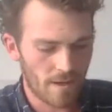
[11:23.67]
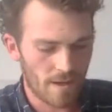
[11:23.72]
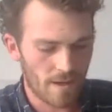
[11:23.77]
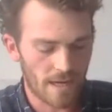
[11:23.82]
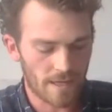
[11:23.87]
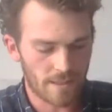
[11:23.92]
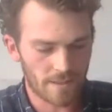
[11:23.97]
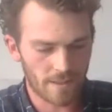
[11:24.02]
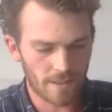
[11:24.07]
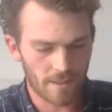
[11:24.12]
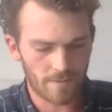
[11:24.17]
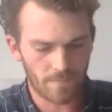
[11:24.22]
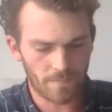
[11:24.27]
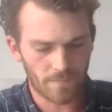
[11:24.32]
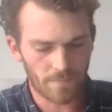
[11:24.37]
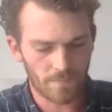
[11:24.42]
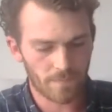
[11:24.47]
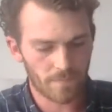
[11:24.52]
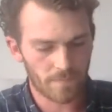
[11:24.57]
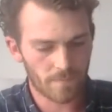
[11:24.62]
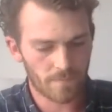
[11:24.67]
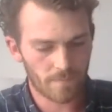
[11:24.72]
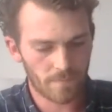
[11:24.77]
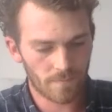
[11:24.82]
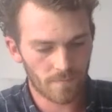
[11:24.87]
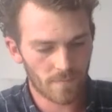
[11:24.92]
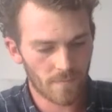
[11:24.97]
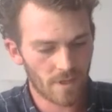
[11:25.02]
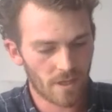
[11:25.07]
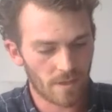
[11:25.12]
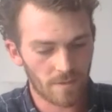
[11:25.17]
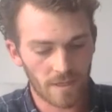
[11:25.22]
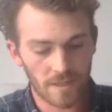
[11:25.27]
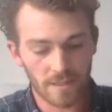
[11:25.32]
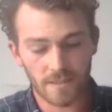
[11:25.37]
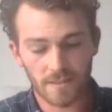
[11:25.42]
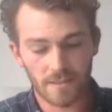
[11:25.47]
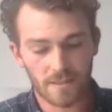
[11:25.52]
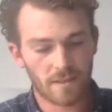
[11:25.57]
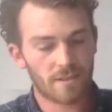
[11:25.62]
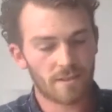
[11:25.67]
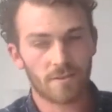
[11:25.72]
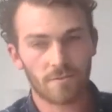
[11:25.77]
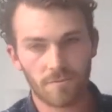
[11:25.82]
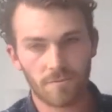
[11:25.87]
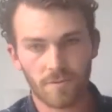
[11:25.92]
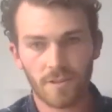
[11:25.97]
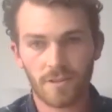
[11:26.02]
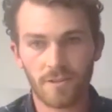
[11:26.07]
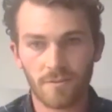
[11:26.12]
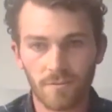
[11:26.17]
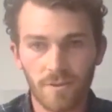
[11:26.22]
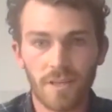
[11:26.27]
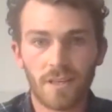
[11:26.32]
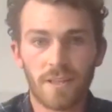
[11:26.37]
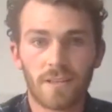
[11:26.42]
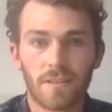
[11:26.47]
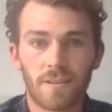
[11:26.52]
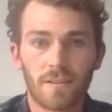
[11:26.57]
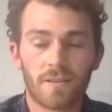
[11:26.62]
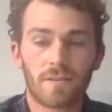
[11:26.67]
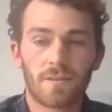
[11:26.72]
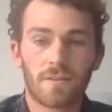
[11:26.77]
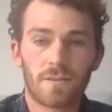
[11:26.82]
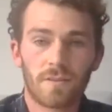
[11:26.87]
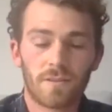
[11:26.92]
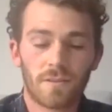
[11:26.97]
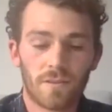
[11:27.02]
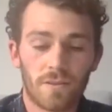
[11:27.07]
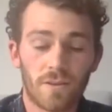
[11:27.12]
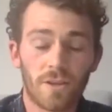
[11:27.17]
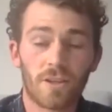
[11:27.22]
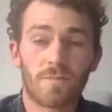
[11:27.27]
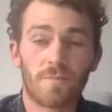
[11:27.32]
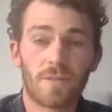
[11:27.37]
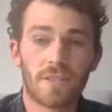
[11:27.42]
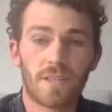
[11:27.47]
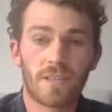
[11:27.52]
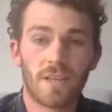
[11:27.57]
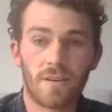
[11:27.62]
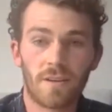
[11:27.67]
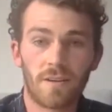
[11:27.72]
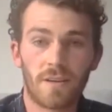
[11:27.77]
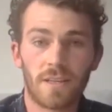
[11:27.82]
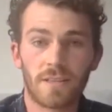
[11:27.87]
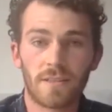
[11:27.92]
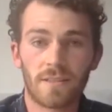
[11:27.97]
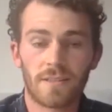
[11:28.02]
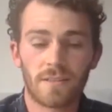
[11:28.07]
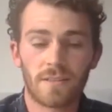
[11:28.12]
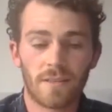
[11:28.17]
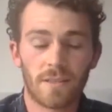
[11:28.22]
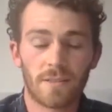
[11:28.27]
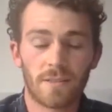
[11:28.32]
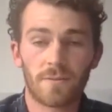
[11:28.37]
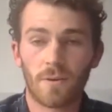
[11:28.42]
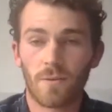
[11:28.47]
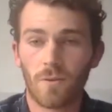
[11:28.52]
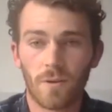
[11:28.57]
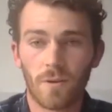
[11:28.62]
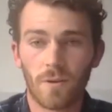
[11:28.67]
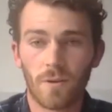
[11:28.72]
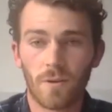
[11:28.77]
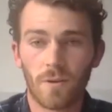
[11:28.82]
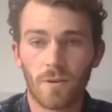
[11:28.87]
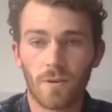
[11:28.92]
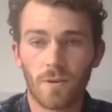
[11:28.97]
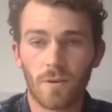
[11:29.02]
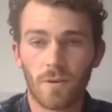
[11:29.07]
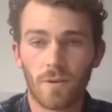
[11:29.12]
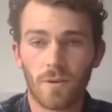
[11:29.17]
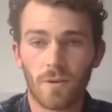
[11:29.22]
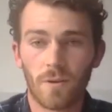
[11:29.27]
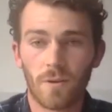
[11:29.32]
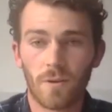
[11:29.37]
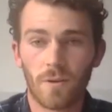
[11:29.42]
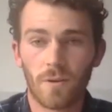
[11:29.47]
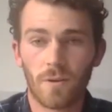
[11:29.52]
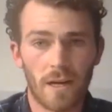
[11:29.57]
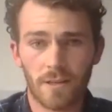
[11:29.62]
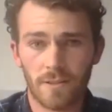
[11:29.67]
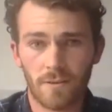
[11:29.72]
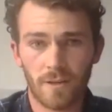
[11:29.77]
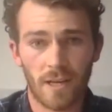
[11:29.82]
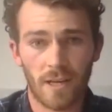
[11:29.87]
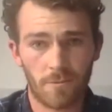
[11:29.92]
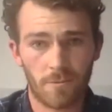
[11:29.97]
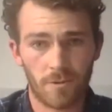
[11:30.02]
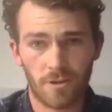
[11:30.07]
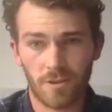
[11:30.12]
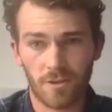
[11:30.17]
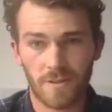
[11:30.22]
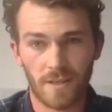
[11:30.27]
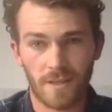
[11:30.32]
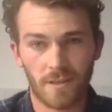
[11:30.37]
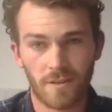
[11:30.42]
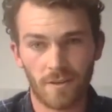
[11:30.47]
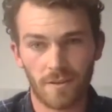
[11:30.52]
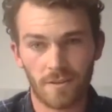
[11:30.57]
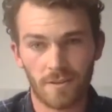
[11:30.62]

And I mean, it's a really good material. It's organic 100%